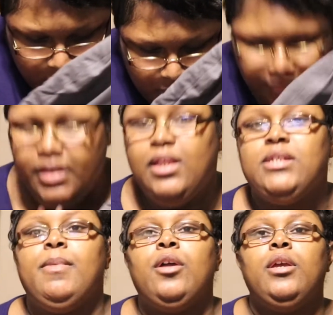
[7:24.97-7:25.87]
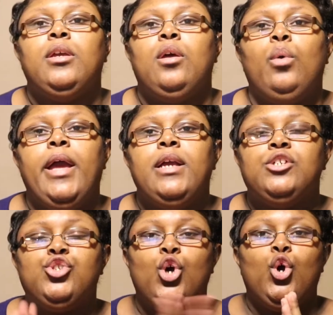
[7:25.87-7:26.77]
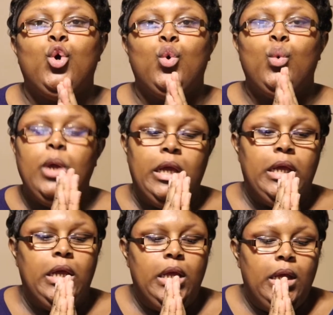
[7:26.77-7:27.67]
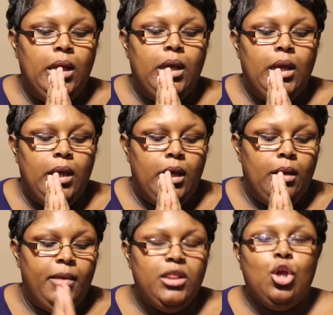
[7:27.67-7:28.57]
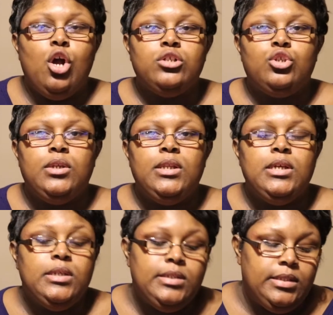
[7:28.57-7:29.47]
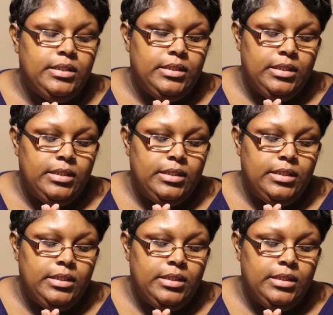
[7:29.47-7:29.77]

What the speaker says: I think that's about it. Okay, so my thoughts on this.